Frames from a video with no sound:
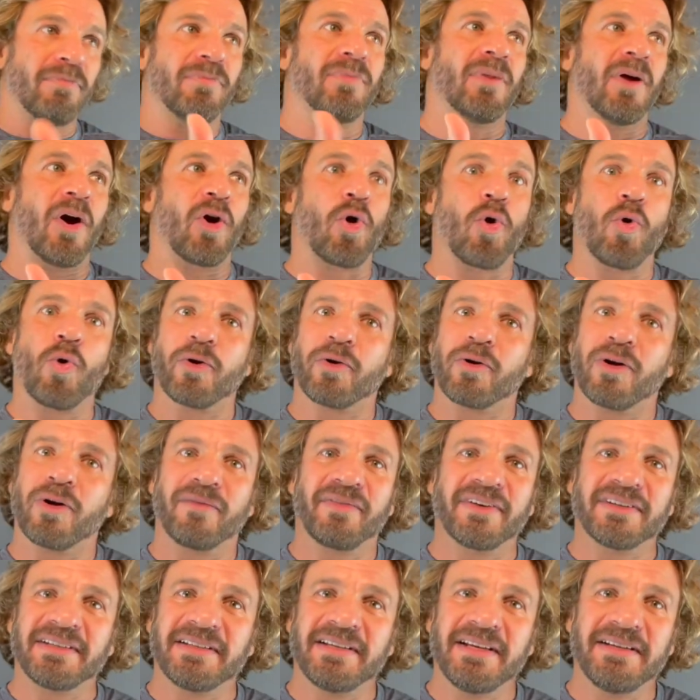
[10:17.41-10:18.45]
quarter of
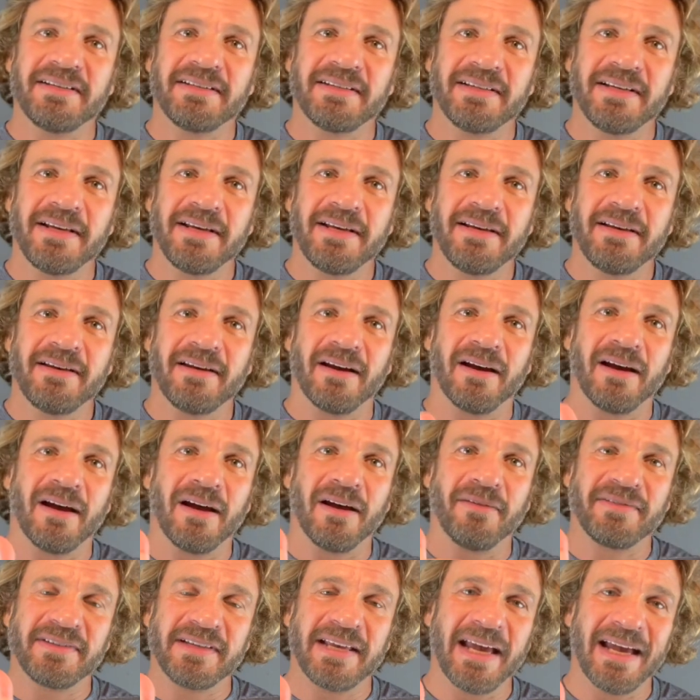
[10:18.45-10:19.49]
a cc
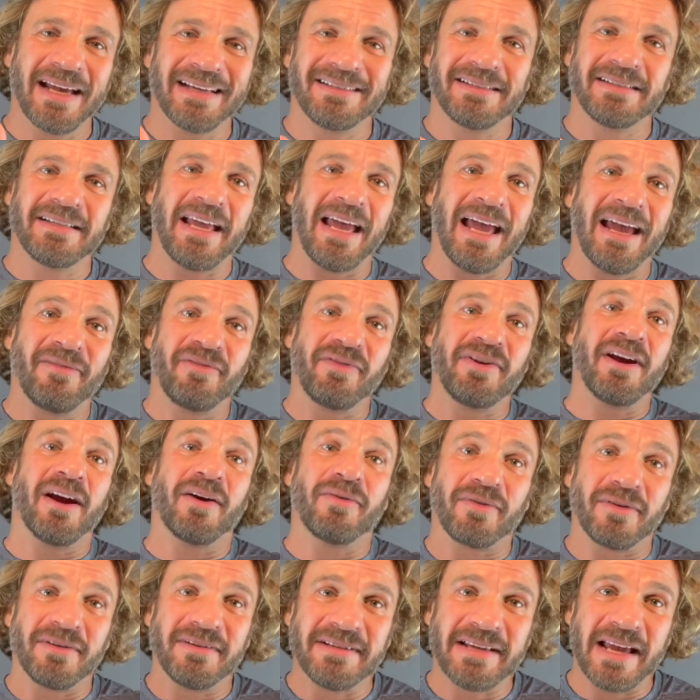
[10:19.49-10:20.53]
of test every
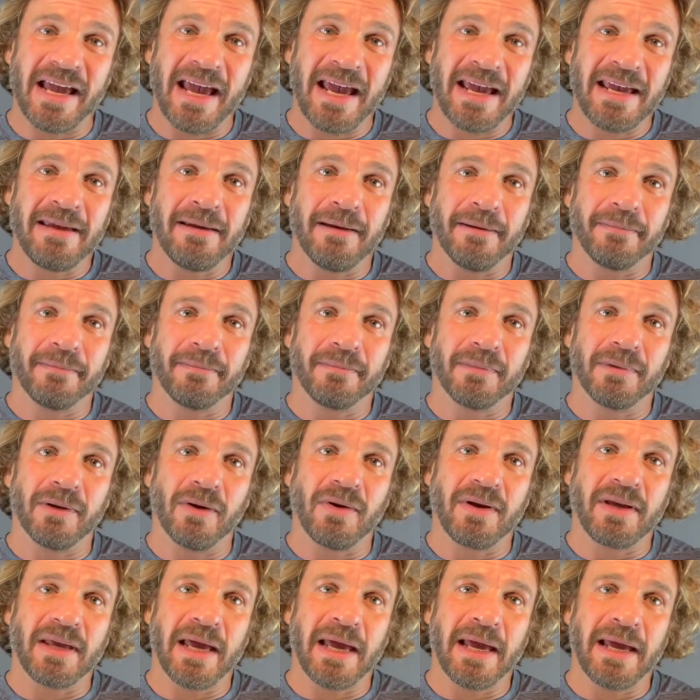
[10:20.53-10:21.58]
other day,
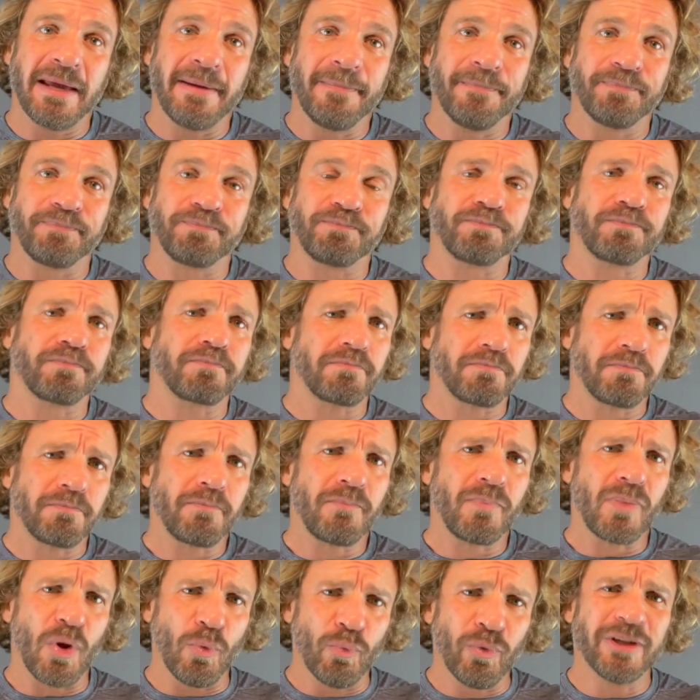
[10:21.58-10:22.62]
okay,
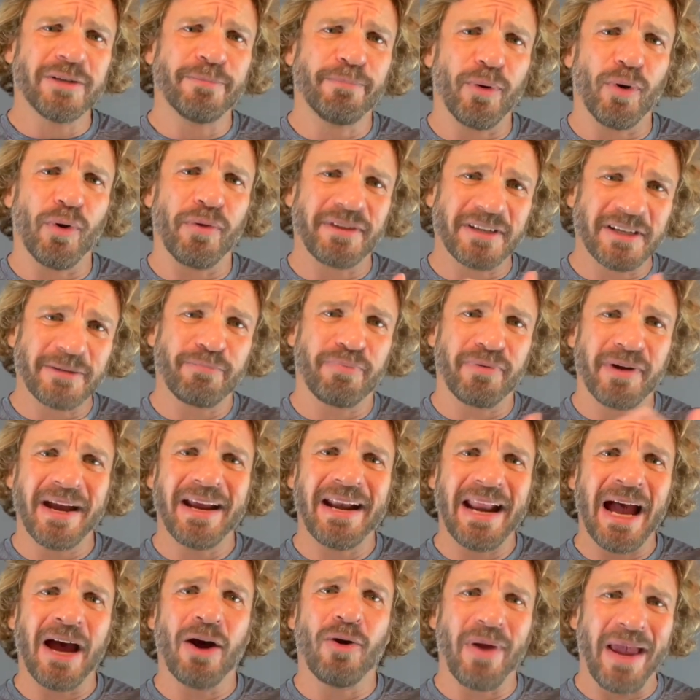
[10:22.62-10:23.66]
which both spread
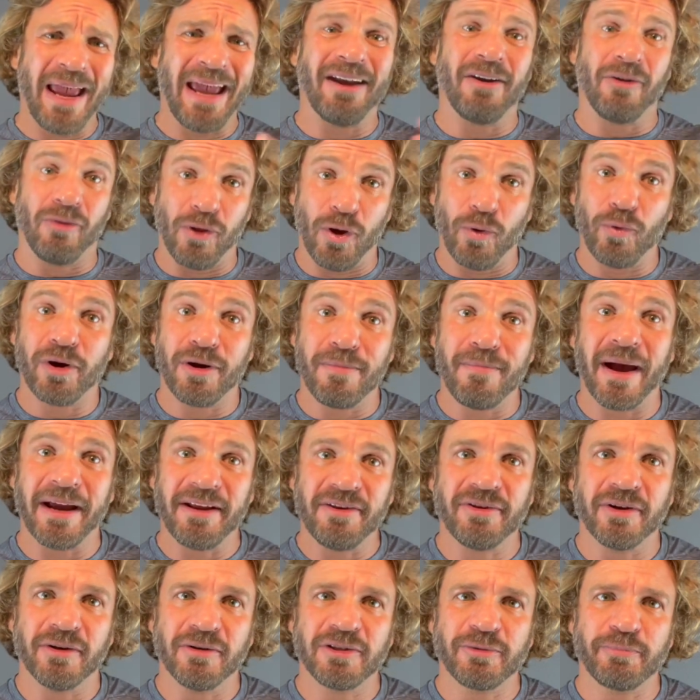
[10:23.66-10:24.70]
out and lowered my
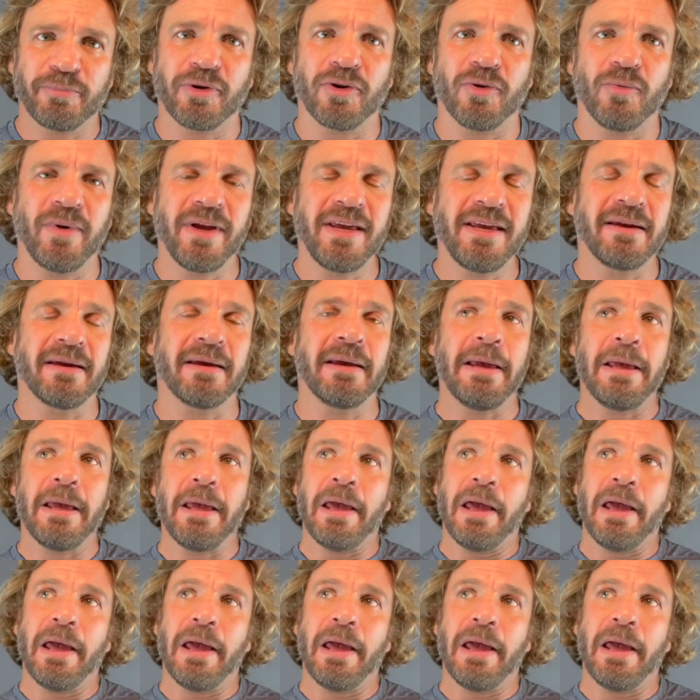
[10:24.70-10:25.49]
dose per week.